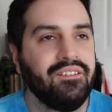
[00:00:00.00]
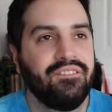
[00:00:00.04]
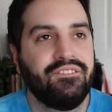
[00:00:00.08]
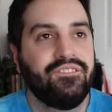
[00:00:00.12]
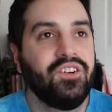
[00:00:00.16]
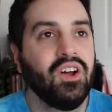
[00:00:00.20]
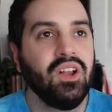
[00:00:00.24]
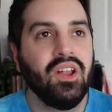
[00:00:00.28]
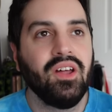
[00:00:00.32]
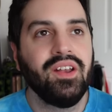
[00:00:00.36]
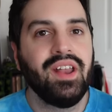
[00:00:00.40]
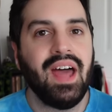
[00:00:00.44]

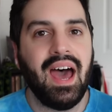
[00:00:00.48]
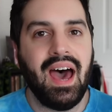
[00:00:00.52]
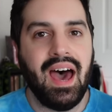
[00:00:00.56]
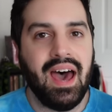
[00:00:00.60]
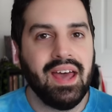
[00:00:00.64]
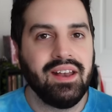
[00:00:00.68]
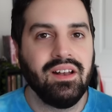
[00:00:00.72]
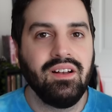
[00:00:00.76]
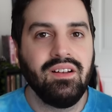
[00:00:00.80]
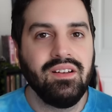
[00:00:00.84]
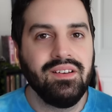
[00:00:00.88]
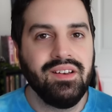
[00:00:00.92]
full on
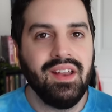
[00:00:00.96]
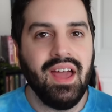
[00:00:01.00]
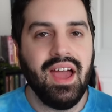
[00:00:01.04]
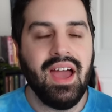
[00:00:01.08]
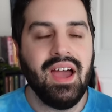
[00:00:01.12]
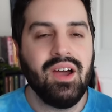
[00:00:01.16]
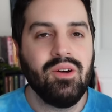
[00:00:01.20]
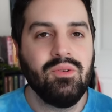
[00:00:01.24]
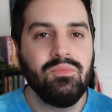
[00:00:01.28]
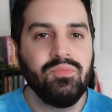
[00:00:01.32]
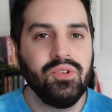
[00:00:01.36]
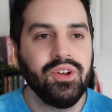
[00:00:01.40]
adult
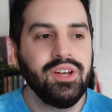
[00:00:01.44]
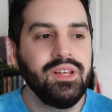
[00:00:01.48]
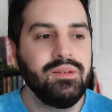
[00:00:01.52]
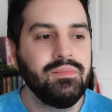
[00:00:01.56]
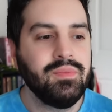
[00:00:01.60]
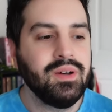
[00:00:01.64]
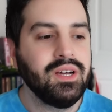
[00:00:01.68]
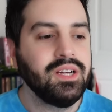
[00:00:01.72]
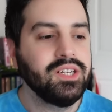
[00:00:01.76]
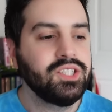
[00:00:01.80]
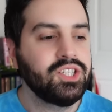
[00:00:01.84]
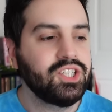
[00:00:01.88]
now, pretty
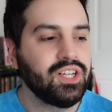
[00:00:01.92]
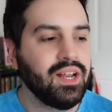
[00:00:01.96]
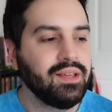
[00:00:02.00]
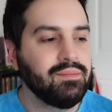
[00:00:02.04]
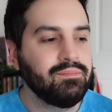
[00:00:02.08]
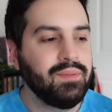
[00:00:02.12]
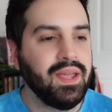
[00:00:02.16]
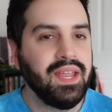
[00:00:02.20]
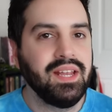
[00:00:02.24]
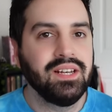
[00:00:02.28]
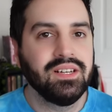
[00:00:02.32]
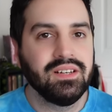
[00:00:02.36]
much,
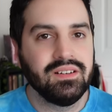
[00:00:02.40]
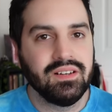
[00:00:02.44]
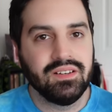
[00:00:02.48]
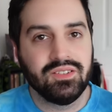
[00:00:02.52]
like being